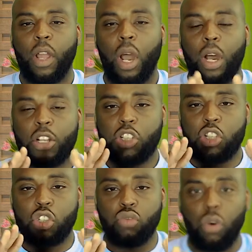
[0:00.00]
A
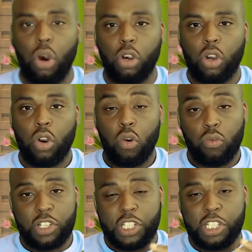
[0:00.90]
strong
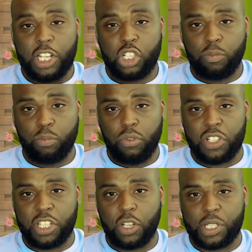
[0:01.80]
recession-proof
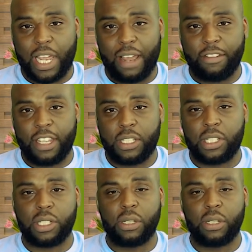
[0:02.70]
skill to have is